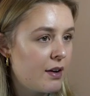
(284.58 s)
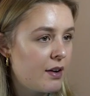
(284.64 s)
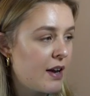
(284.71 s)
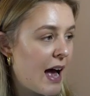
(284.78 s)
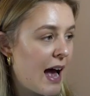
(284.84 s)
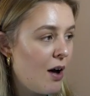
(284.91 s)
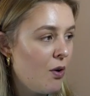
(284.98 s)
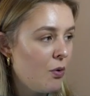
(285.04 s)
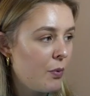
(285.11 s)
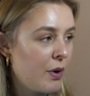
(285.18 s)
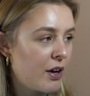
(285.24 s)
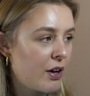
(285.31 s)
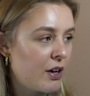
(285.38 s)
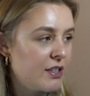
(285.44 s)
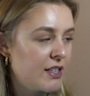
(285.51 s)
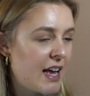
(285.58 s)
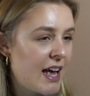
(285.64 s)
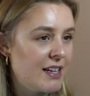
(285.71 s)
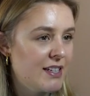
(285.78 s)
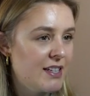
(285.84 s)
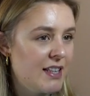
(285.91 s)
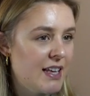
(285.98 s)
Now we are going to
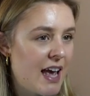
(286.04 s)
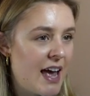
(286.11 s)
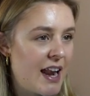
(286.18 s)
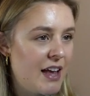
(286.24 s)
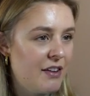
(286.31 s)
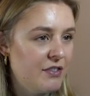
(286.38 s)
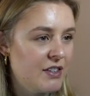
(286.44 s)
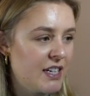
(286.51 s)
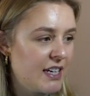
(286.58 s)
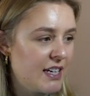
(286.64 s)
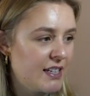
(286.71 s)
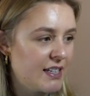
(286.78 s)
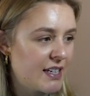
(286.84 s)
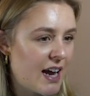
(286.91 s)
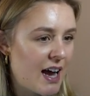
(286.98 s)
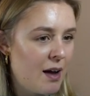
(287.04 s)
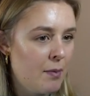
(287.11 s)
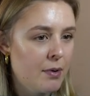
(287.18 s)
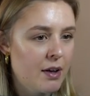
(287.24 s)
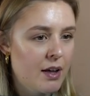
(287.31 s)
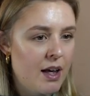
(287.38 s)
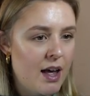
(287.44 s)
head to the N F Ts
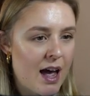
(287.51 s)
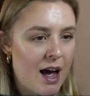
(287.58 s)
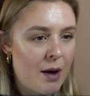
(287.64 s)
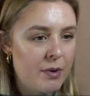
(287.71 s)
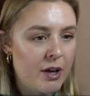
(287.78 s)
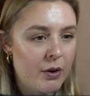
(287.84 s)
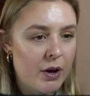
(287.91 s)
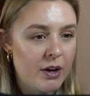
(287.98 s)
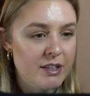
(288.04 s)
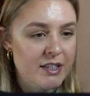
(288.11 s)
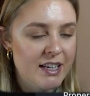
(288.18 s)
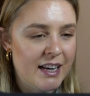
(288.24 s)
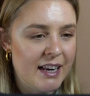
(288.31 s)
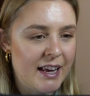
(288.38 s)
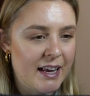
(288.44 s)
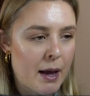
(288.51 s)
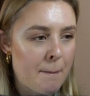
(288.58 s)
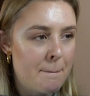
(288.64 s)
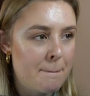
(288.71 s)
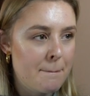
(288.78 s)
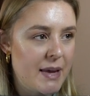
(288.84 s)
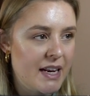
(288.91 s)
tab, and we are going to click
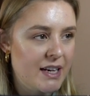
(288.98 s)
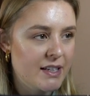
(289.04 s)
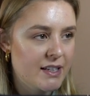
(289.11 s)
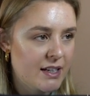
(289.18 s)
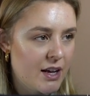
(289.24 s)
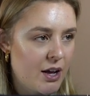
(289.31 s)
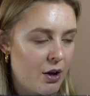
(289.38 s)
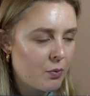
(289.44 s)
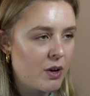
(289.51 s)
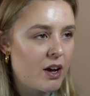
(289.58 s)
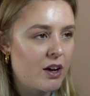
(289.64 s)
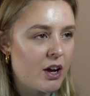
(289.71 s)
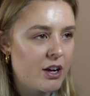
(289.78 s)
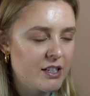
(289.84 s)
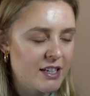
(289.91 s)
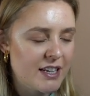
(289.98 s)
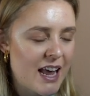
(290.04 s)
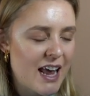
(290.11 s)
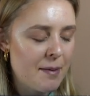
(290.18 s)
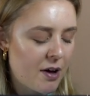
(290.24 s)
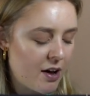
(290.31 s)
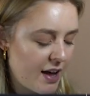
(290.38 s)
mint. We are going to
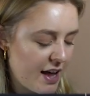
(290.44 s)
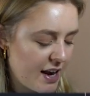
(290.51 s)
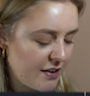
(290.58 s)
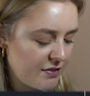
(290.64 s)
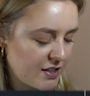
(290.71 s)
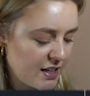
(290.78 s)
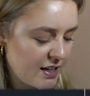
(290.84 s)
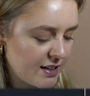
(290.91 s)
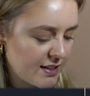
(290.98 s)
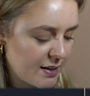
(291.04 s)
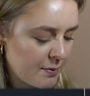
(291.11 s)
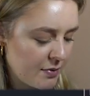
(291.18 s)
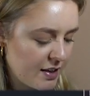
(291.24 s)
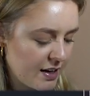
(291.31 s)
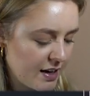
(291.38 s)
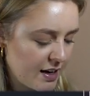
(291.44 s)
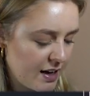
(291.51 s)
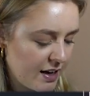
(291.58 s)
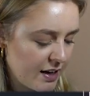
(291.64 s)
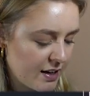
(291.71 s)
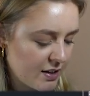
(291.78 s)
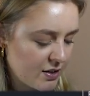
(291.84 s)
name our N F T something
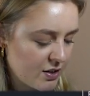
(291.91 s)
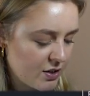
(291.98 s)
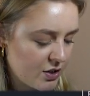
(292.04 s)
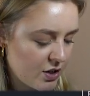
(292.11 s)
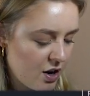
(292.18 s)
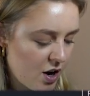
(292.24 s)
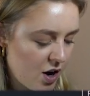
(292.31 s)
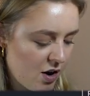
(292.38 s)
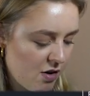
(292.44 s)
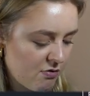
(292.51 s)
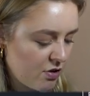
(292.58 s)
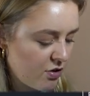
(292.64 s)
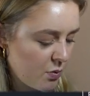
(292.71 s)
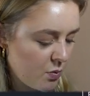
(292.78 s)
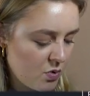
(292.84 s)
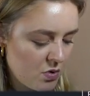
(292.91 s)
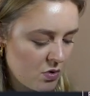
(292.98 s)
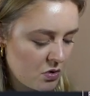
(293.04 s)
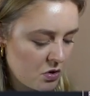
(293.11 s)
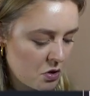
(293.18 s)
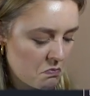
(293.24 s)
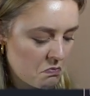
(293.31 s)
like Star
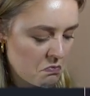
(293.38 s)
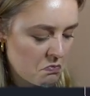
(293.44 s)
Reward.